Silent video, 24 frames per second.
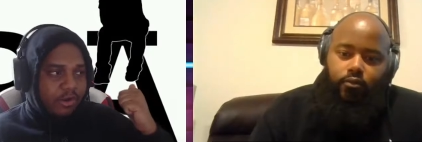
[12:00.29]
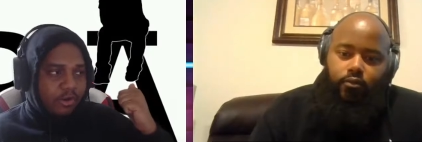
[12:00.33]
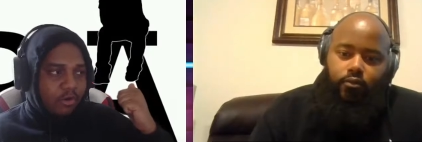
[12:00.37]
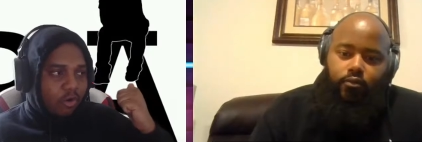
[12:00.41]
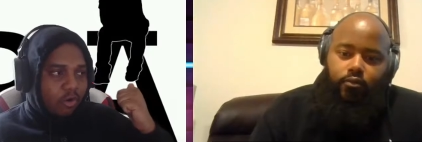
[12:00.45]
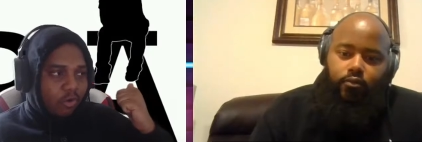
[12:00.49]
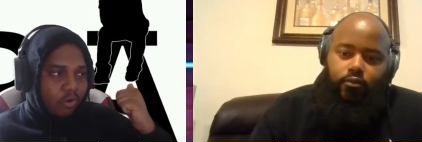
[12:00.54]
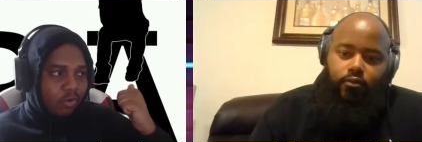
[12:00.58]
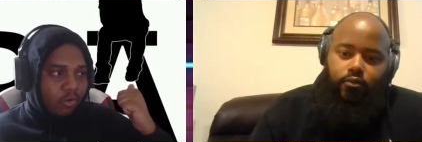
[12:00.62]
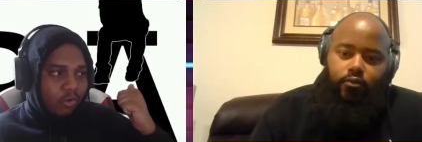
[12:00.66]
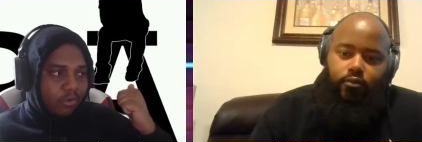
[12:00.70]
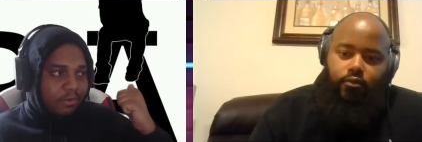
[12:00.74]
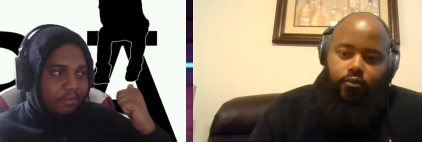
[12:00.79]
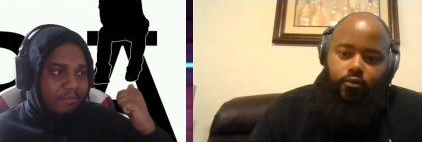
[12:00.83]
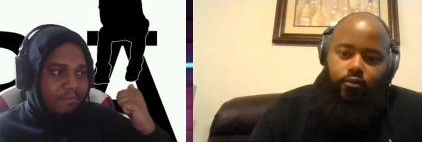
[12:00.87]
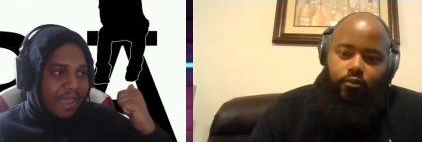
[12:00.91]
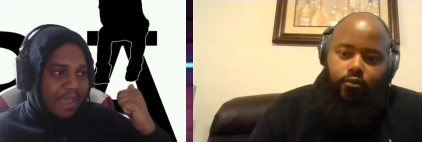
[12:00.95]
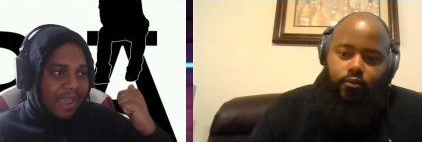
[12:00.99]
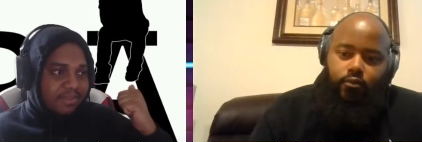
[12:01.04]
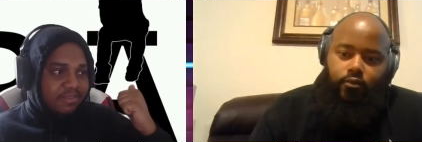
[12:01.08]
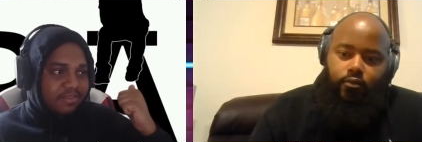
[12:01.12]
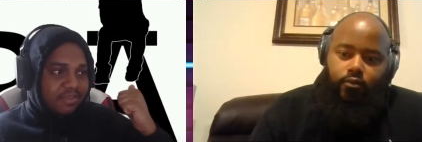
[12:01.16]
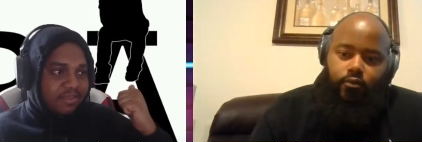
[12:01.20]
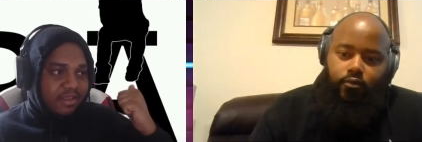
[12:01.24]
Speaker 1: old
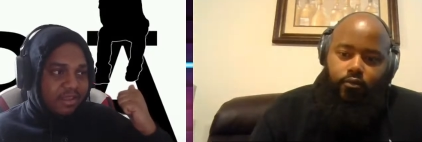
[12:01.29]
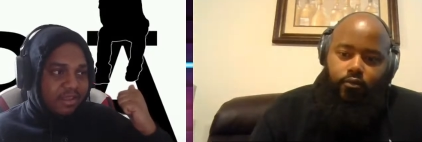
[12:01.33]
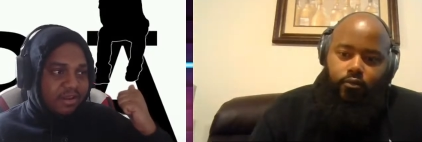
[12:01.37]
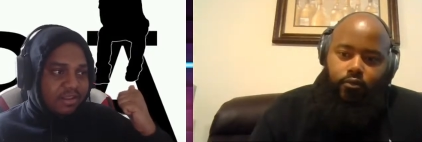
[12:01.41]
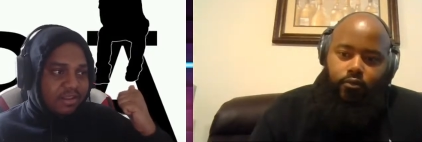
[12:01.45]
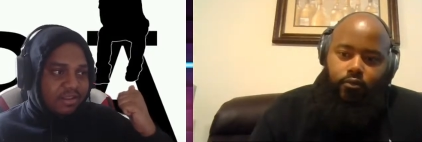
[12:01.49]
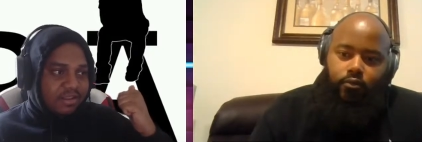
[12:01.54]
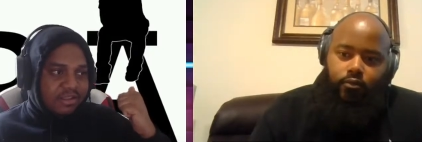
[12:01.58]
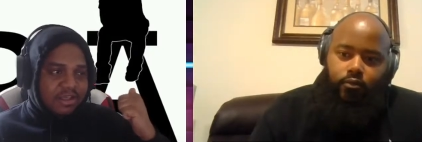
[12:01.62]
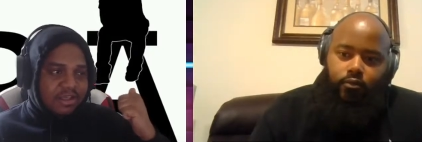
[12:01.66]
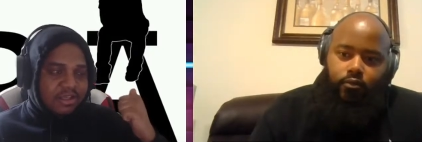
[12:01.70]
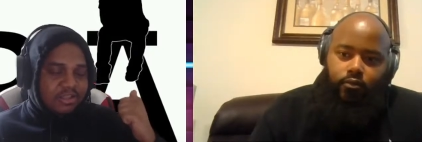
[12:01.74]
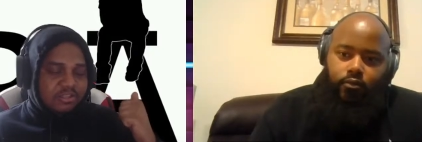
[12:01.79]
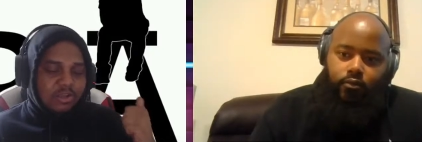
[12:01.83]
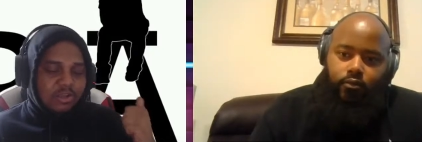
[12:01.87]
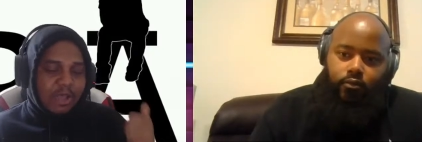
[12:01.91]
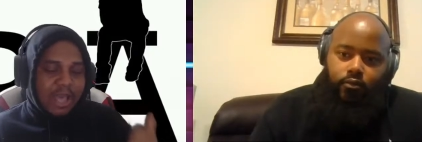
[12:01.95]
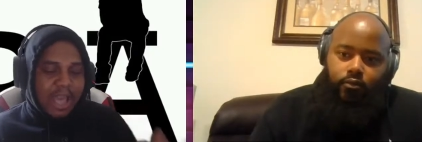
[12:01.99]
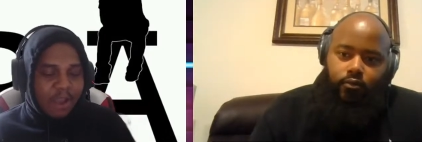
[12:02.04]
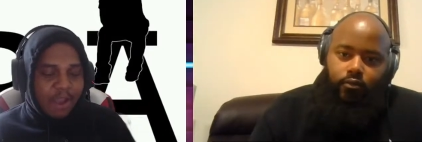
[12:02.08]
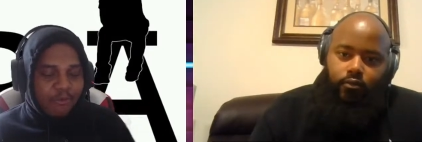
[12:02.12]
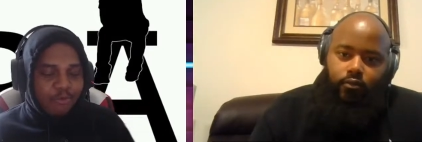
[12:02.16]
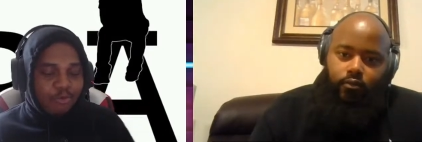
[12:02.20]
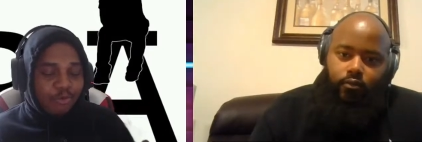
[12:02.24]
back then. So
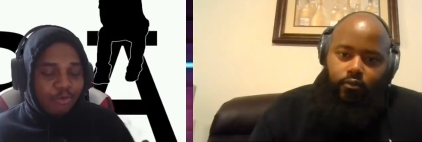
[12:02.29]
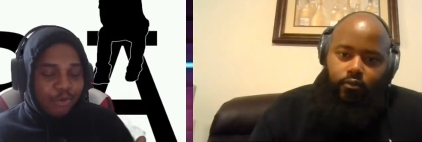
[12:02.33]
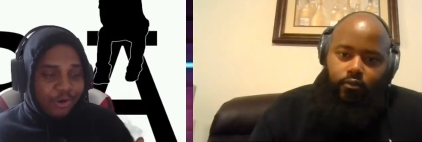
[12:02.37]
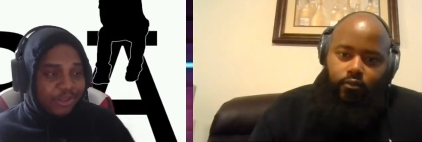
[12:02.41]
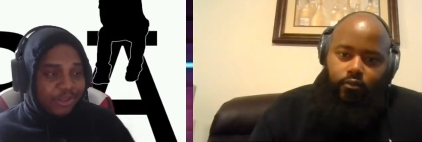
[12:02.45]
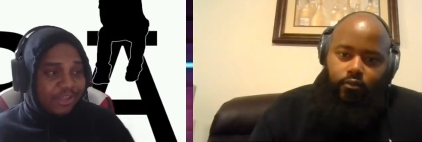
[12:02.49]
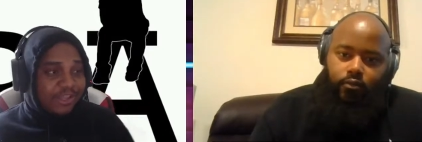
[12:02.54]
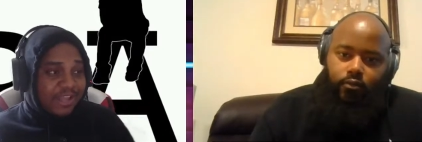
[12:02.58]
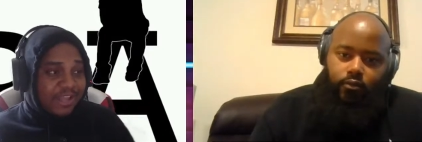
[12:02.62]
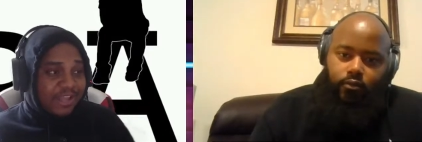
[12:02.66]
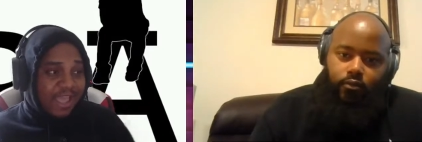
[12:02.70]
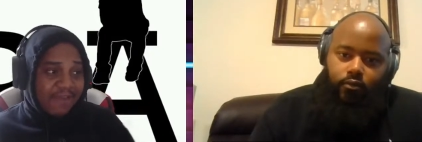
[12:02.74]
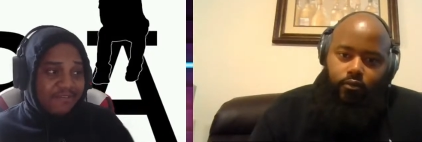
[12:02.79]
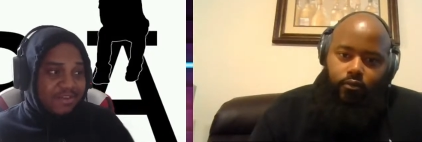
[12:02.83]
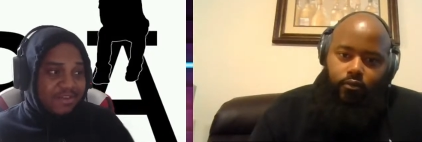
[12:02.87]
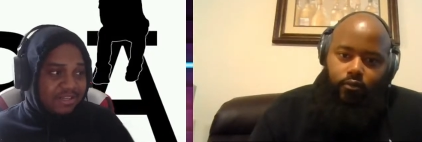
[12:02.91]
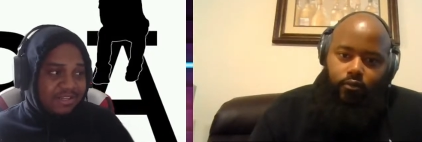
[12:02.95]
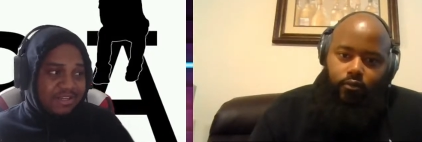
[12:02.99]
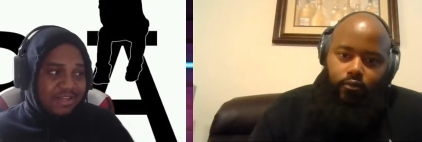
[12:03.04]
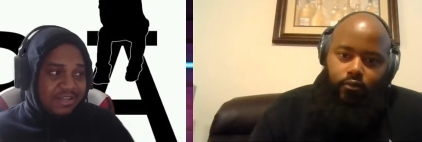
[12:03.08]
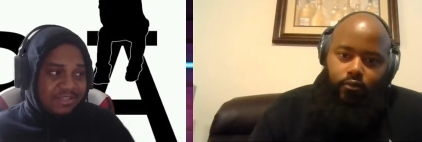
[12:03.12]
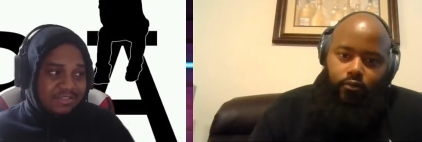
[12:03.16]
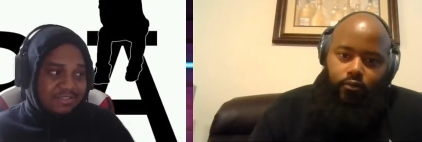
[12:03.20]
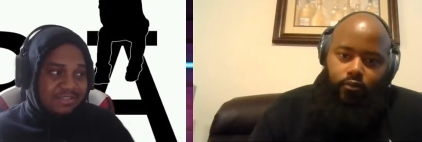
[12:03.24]
I really
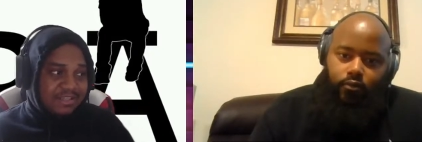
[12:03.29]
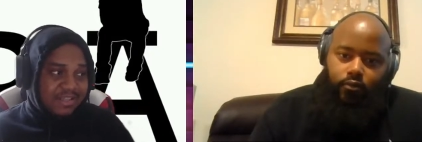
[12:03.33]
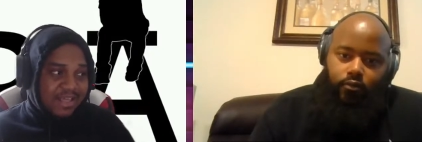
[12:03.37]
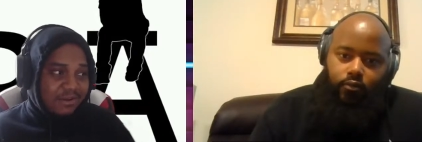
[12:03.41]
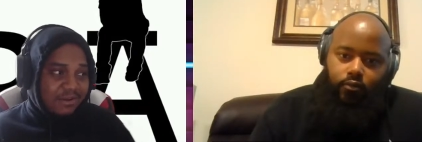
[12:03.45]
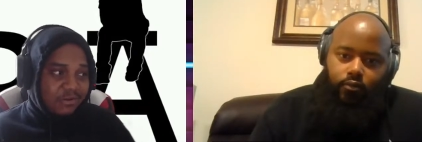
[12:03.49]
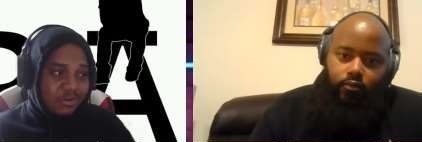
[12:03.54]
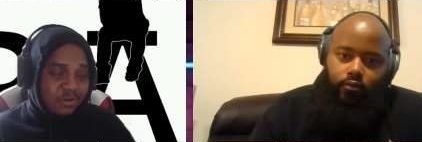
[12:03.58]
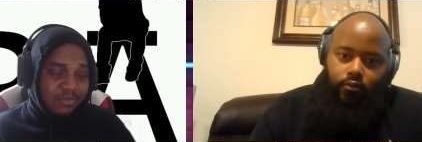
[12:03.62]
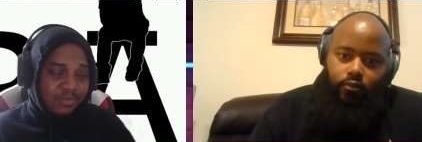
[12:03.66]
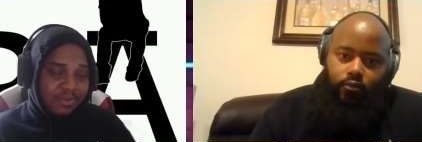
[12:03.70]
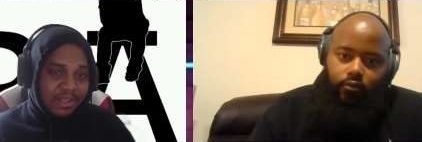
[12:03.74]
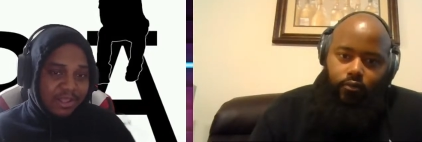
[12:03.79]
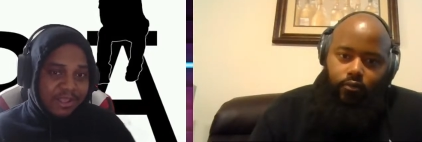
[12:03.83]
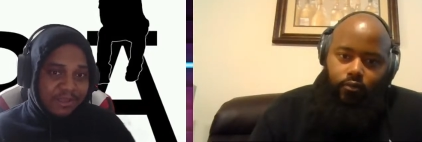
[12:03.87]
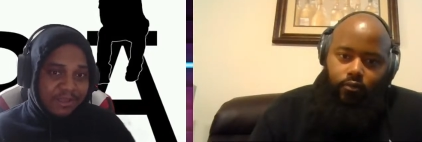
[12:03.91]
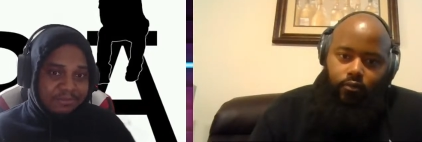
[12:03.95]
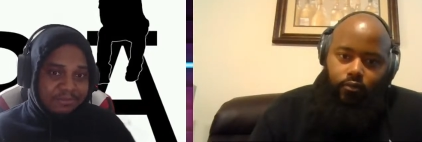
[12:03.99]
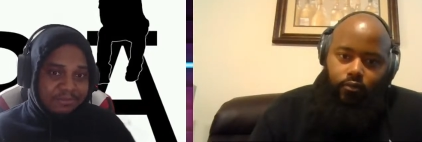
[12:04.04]
didn't see that dude play.